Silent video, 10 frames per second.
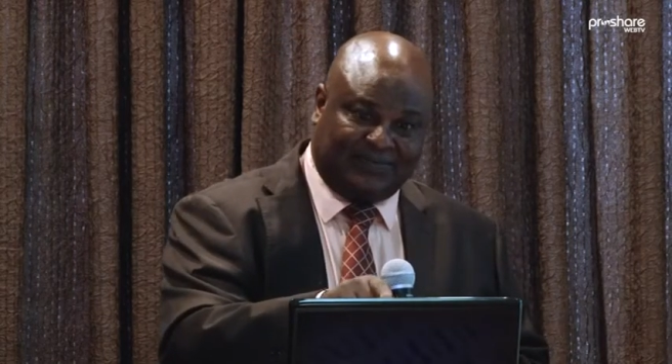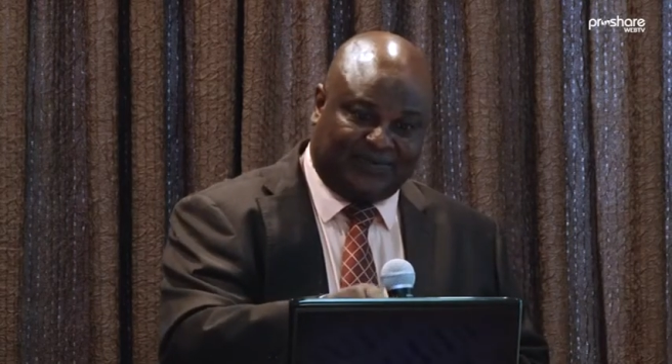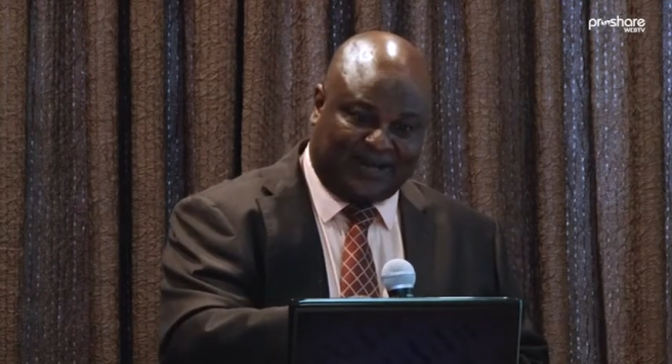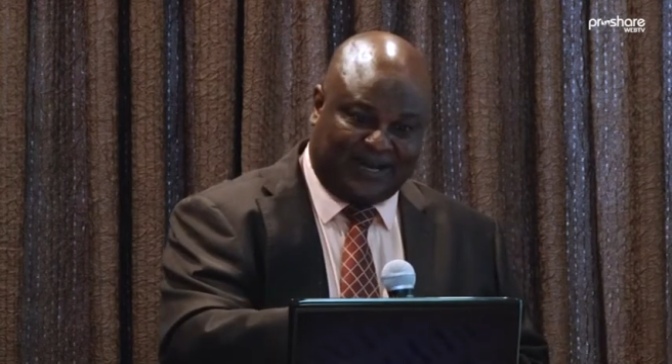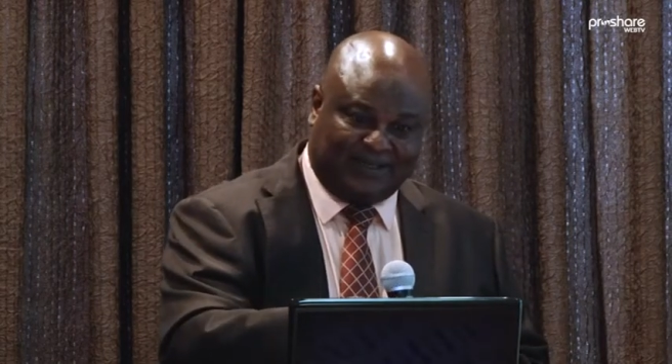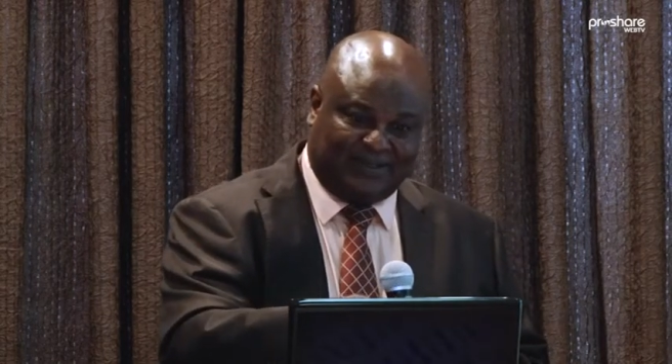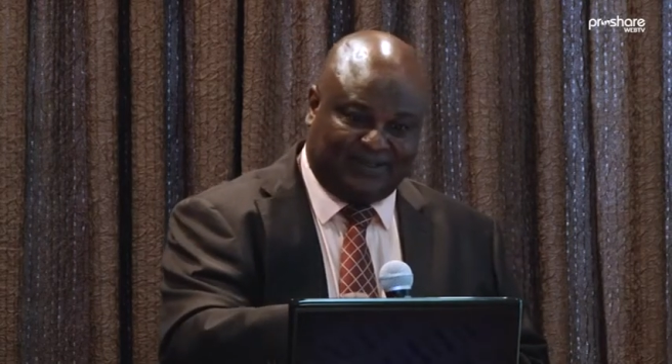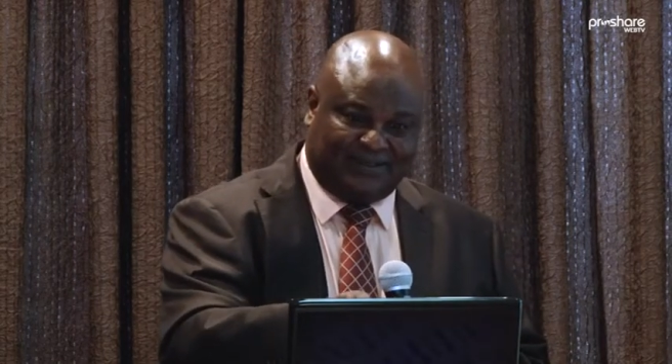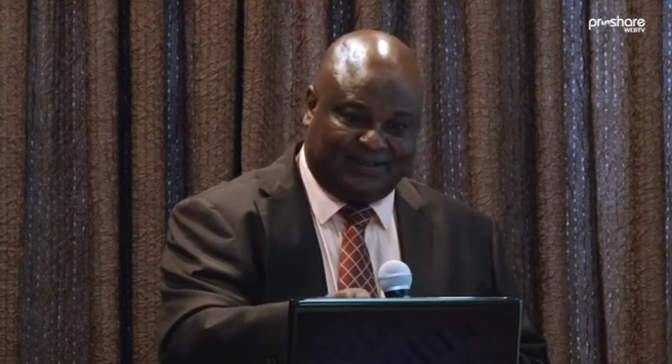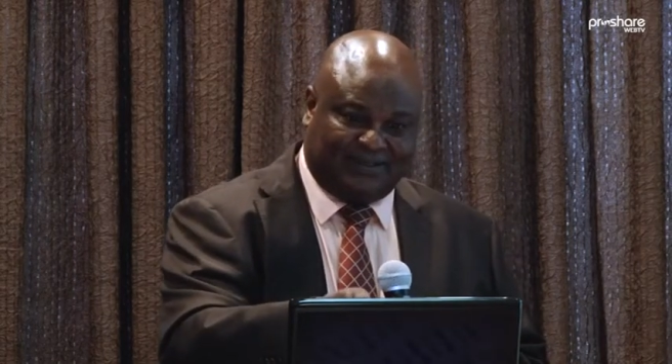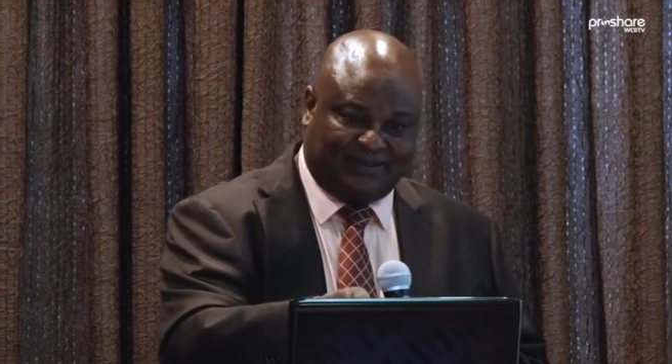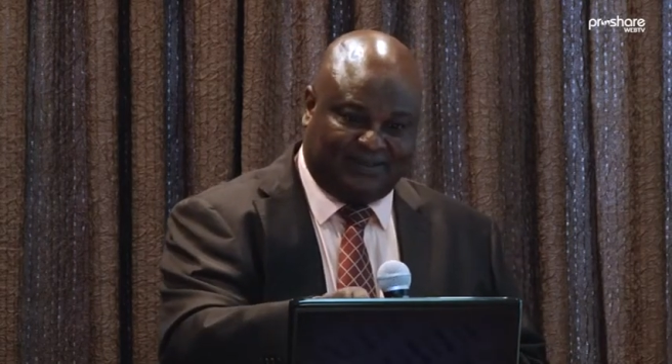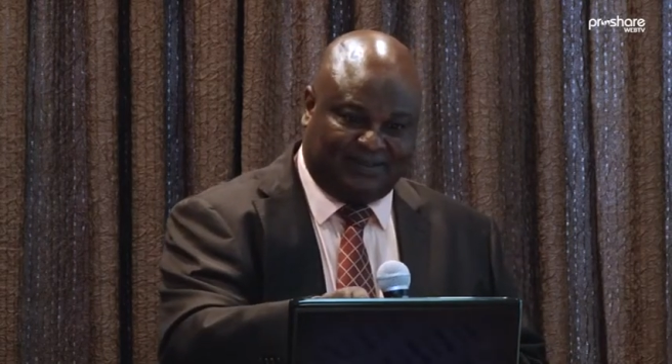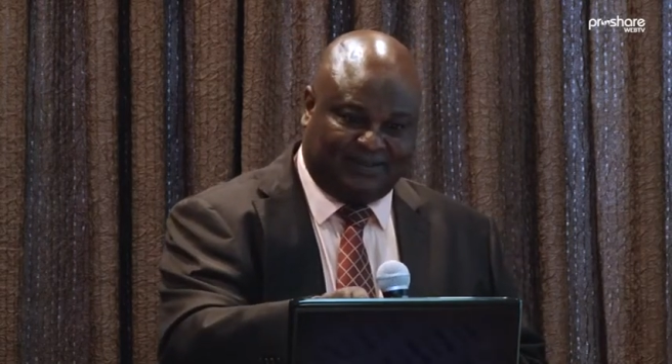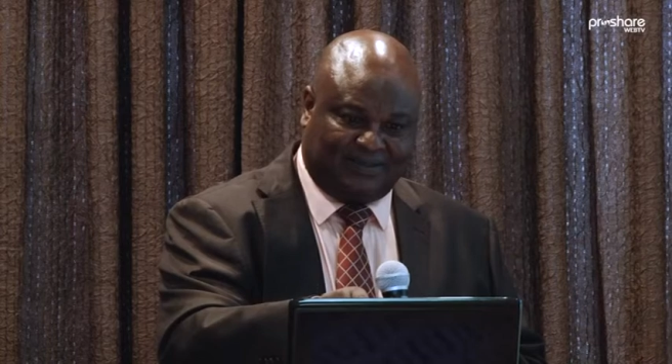than
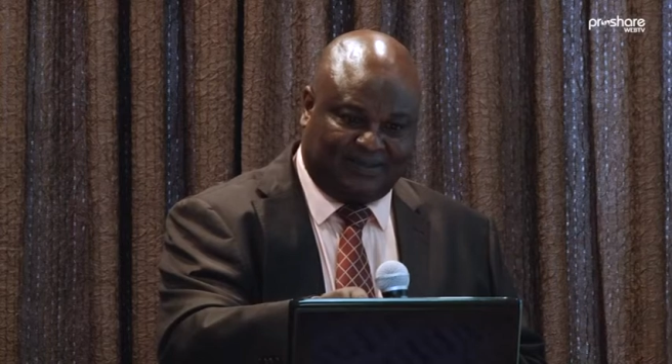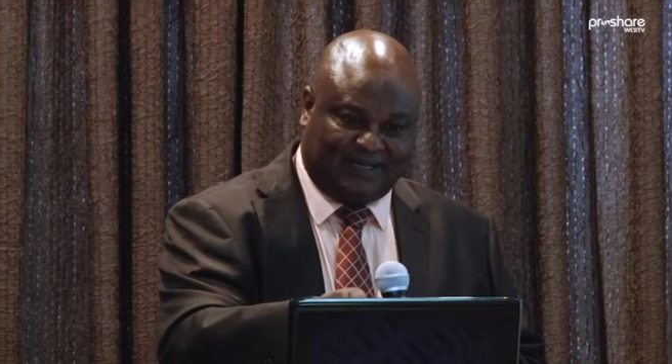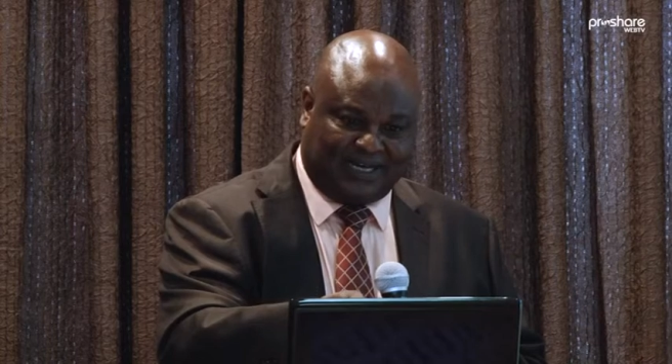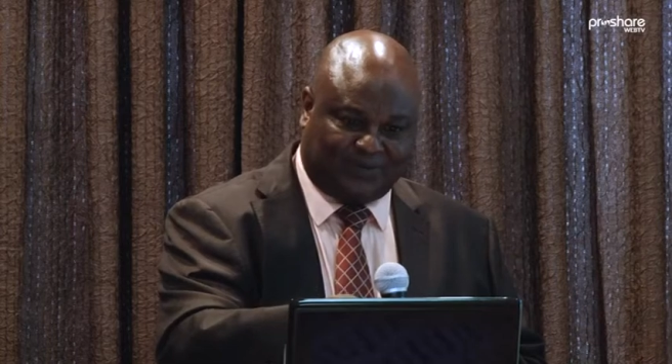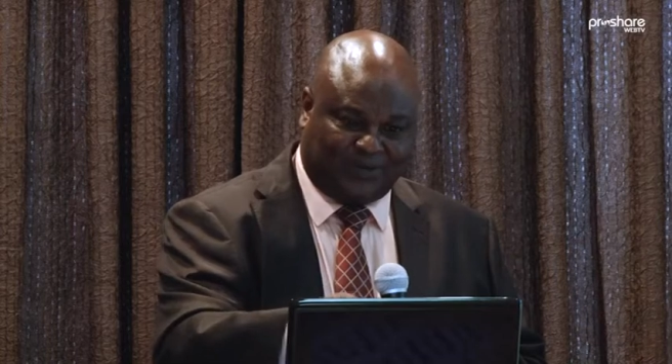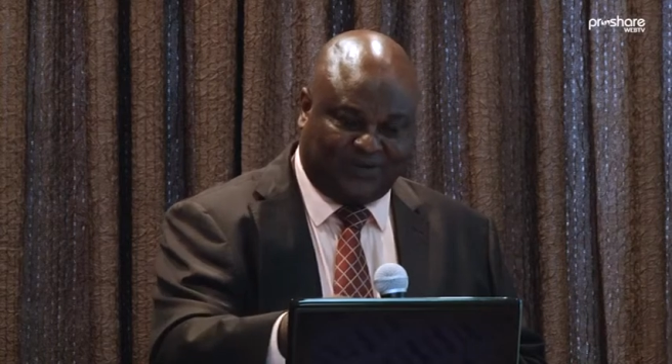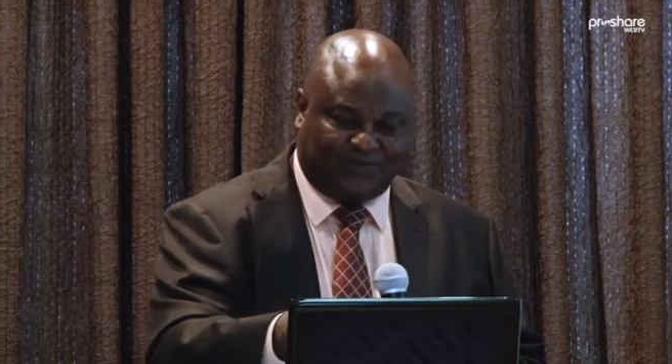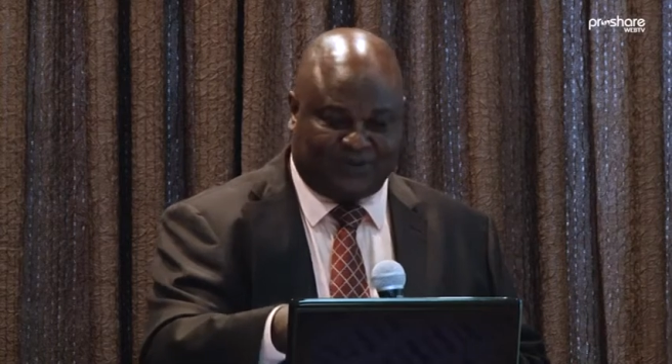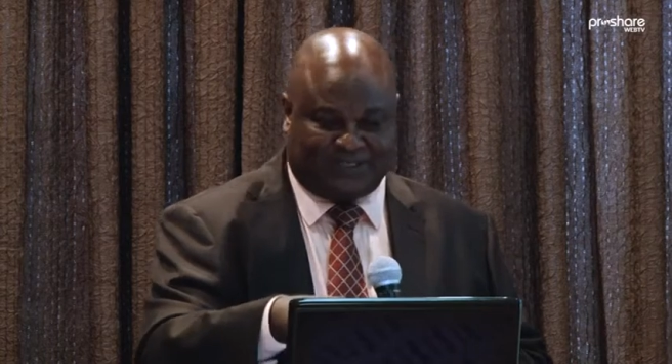diaspora funds.